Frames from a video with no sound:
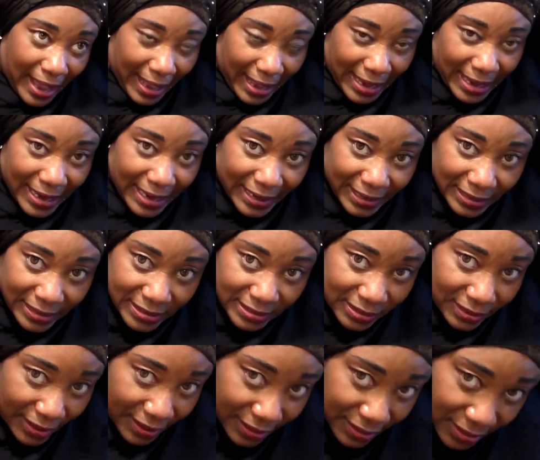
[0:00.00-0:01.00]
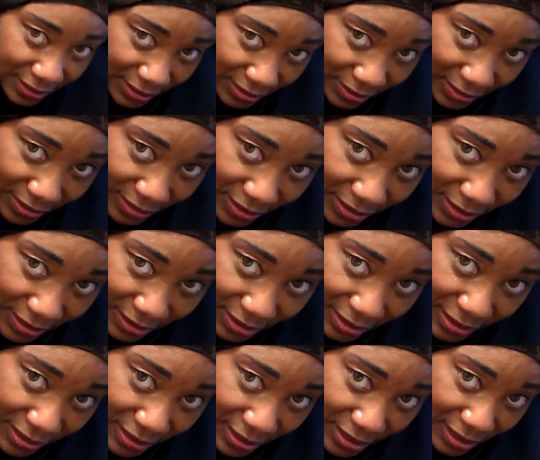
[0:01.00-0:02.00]
I start to
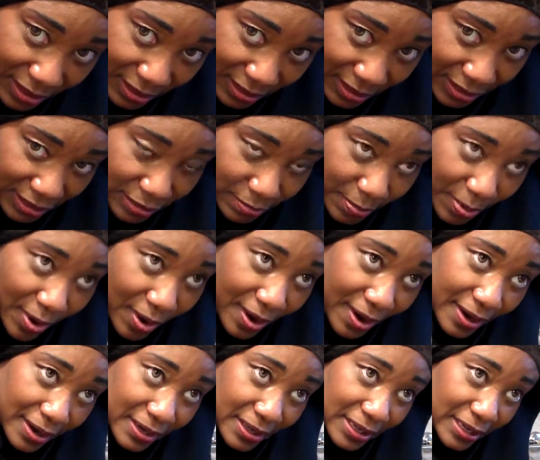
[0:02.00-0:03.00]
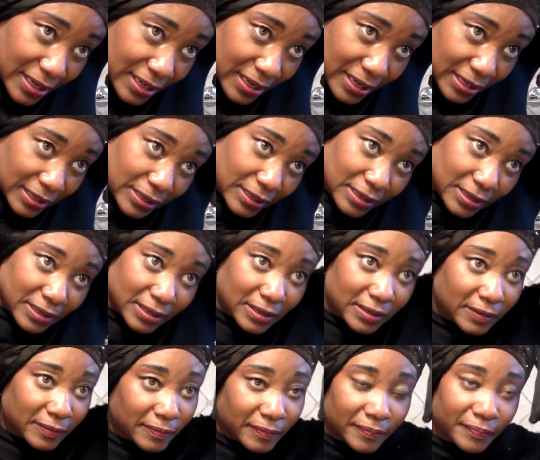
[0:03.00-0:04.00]
just tuck this part in.
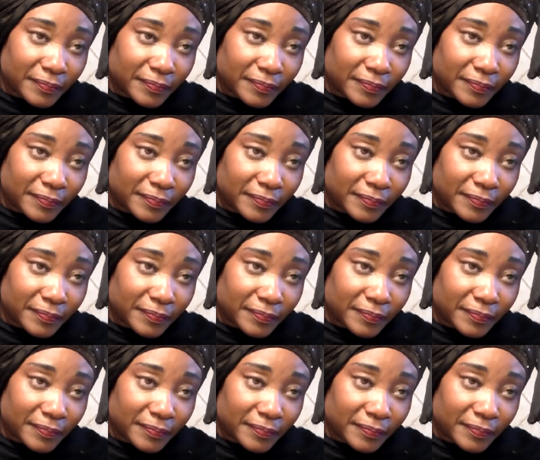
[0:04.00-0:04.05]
